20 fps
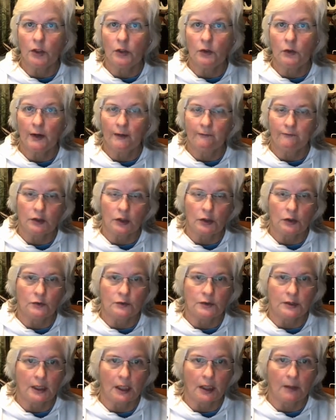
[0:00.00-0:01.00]
you have to
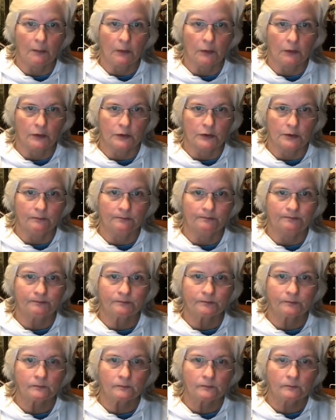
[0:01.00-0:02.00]
use numbers
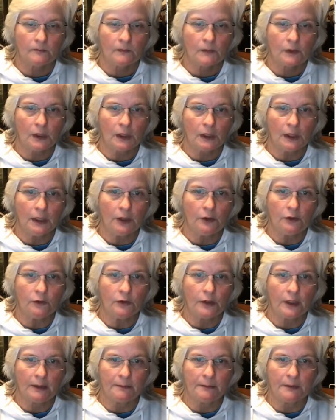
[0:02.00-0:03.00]
in your
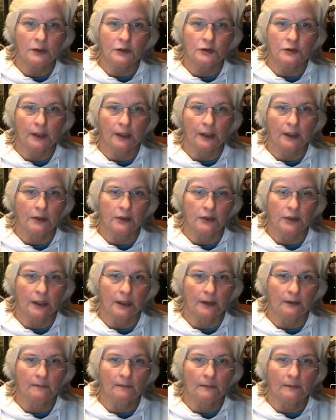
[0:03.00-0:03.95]
naming strategy.